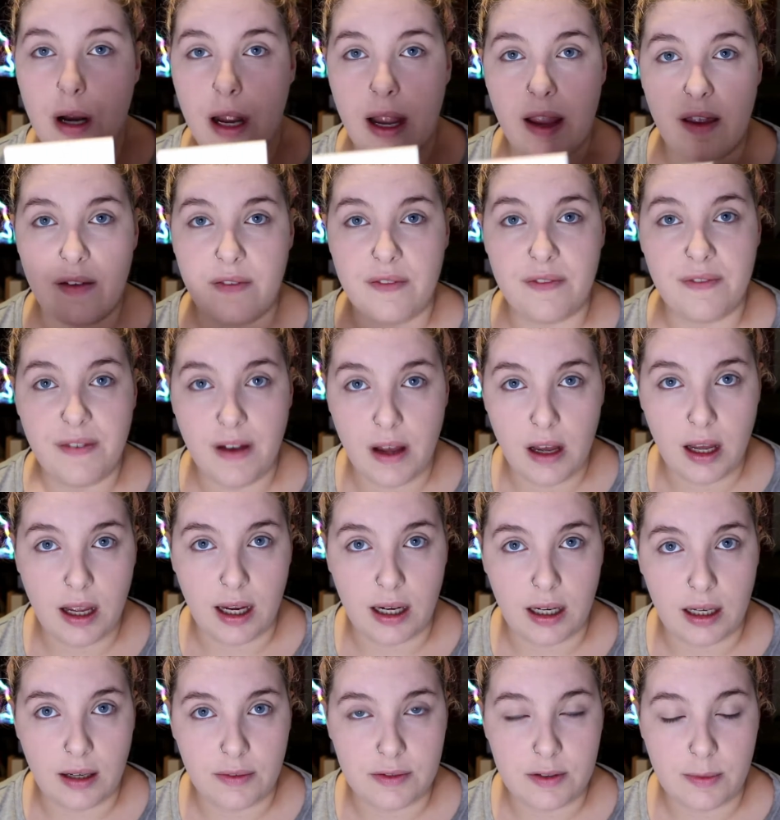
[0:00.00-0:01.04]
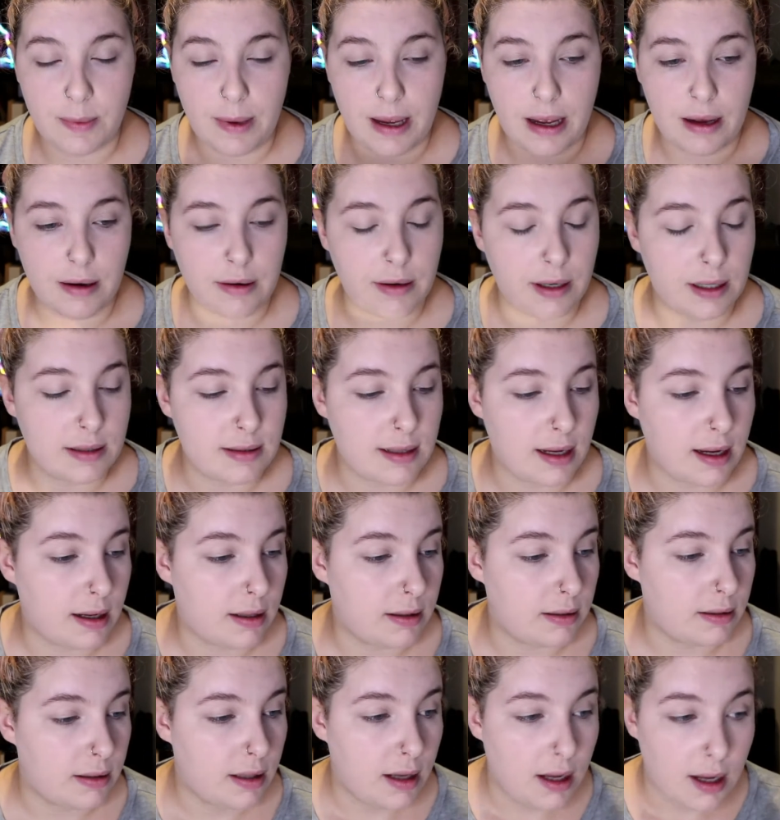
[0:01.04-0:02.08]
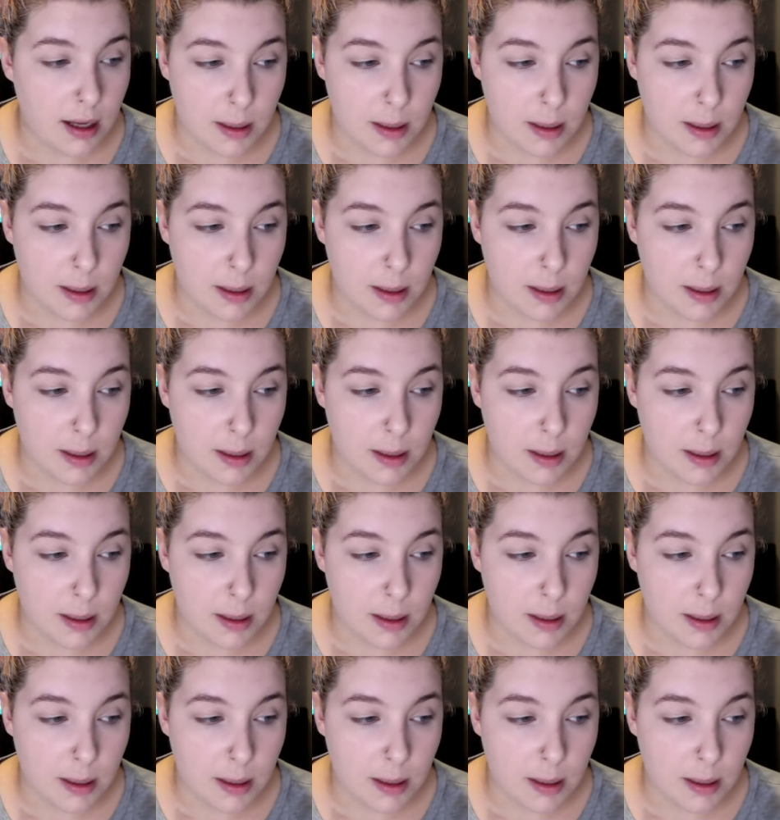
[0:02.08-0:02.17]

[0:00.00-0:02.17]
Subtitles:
eye, are fine after powdering down,